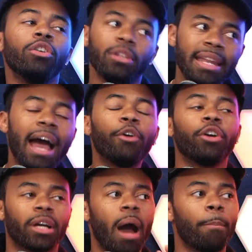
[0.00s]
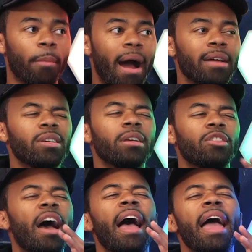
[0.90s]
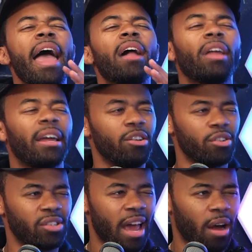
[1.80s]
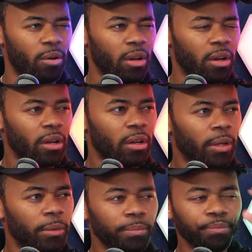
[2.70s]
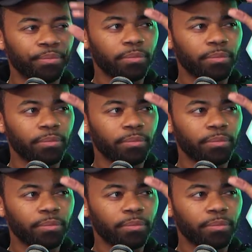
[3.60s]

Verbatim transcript: now you're compromising the hell out of your sound. This mic It is made.